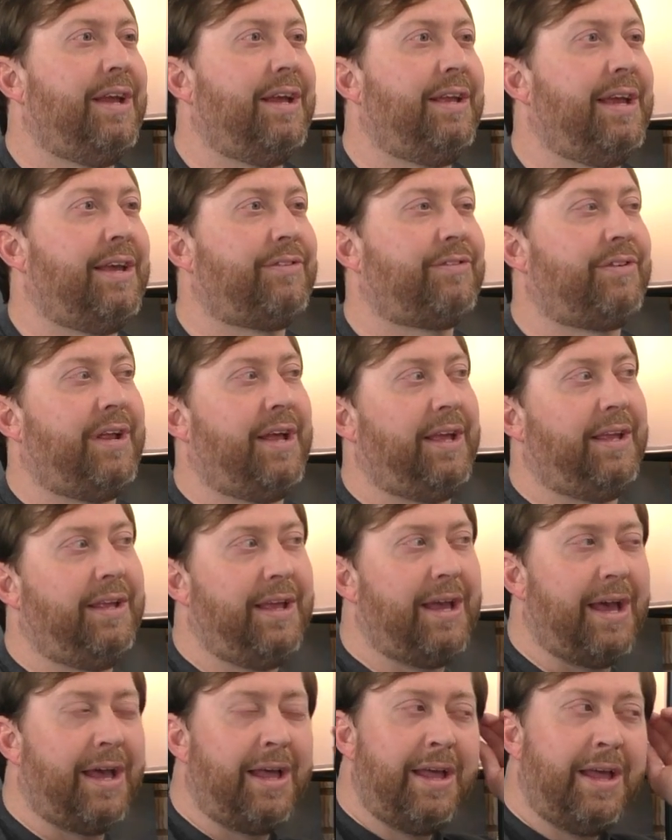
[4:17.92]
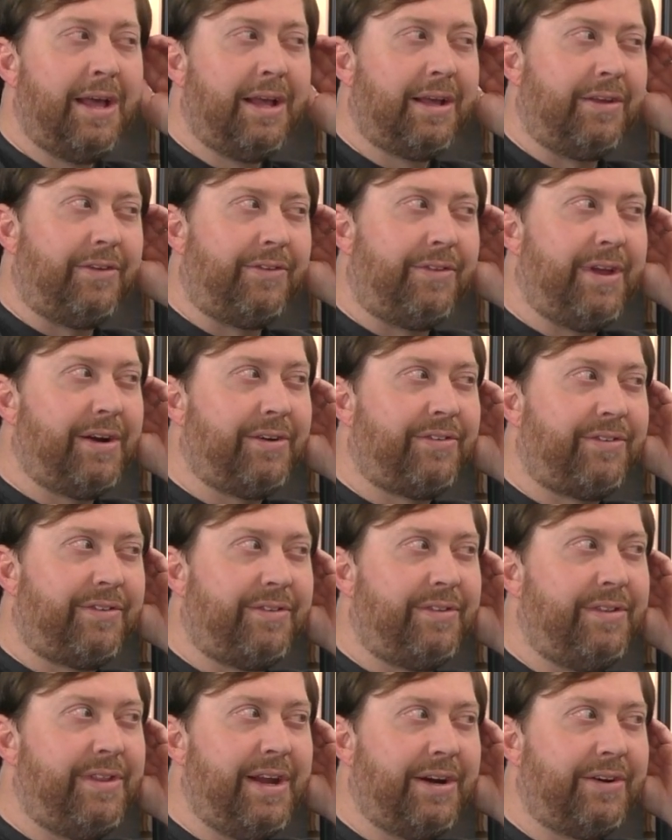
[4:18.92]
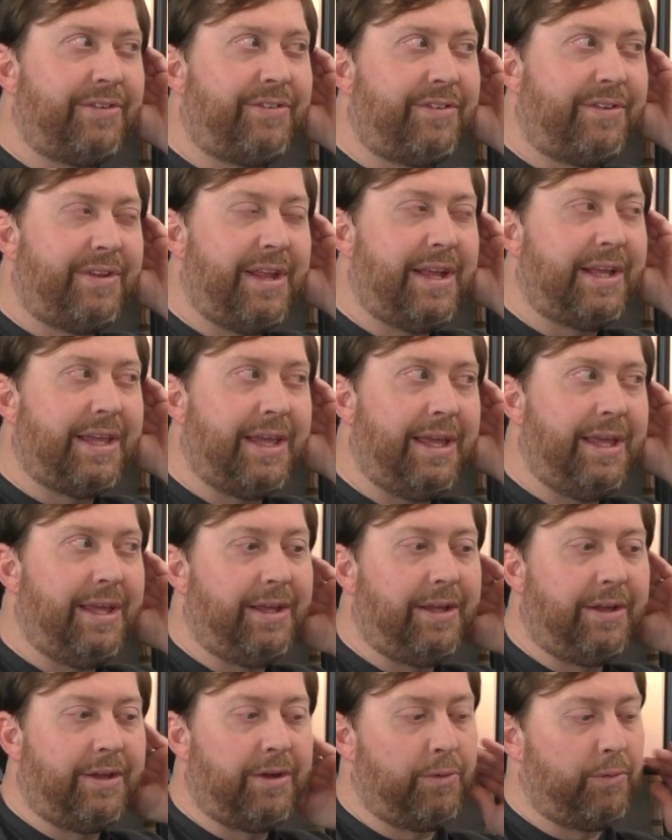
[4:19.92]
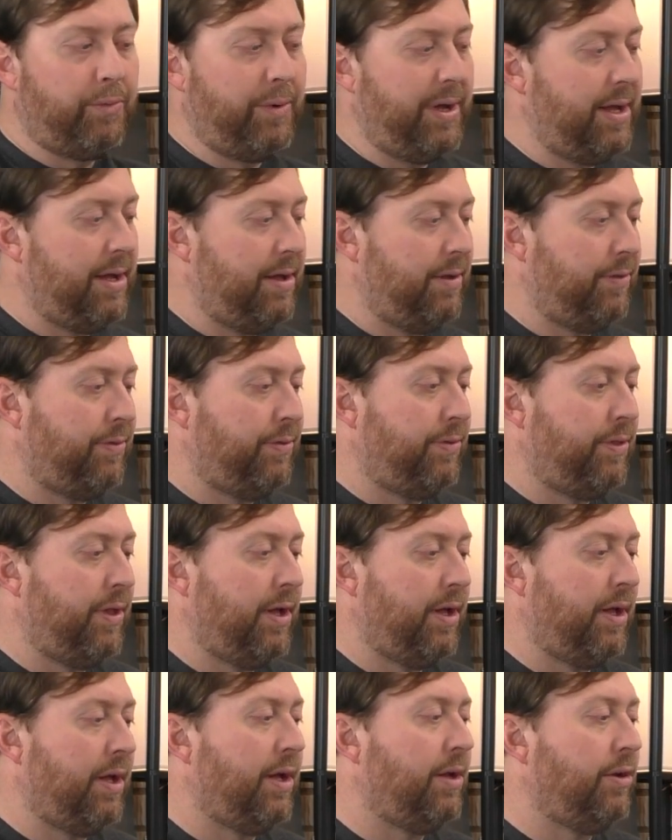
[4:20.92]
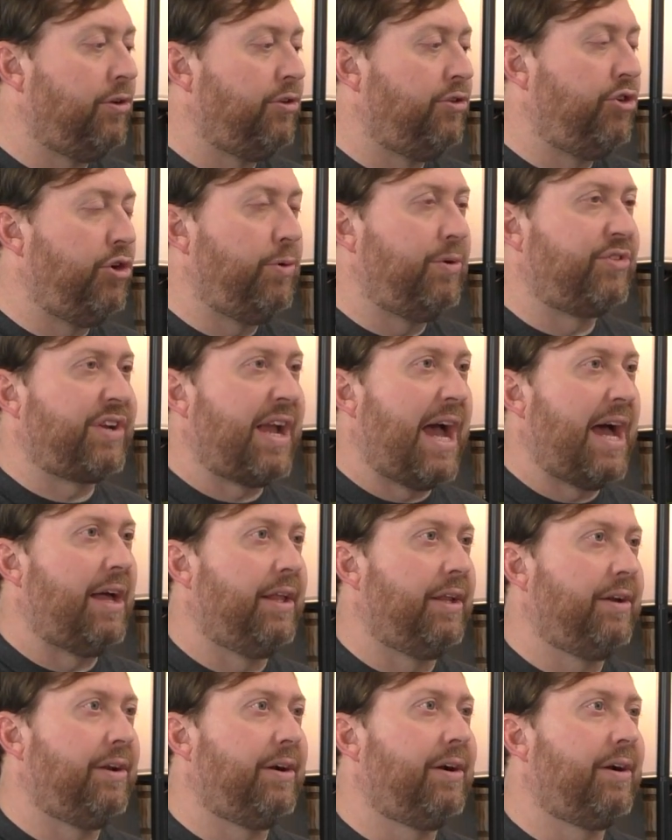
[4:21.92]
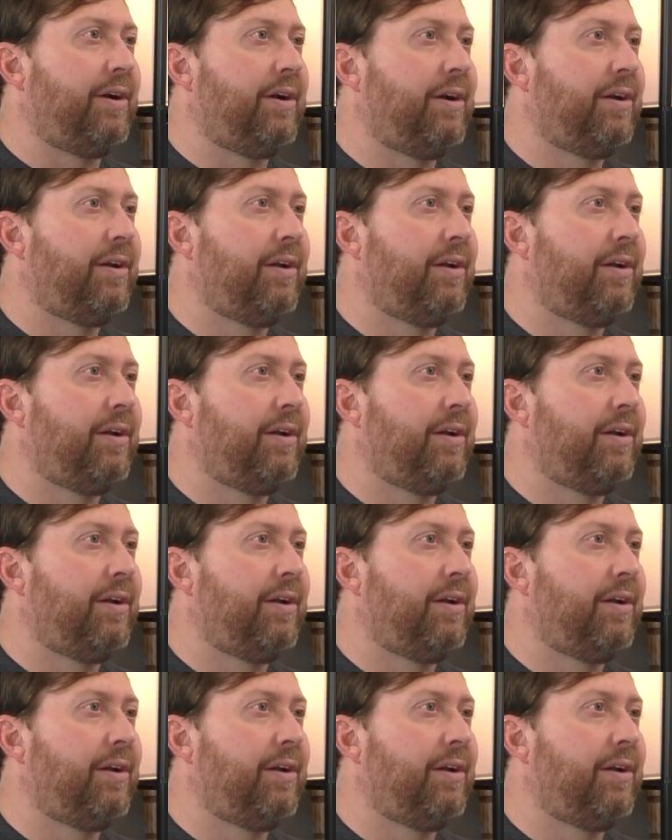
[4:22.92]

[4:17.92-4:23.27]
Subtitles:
Yeah, yesterday. Yeah, because they're sticking with the Jewish calendar.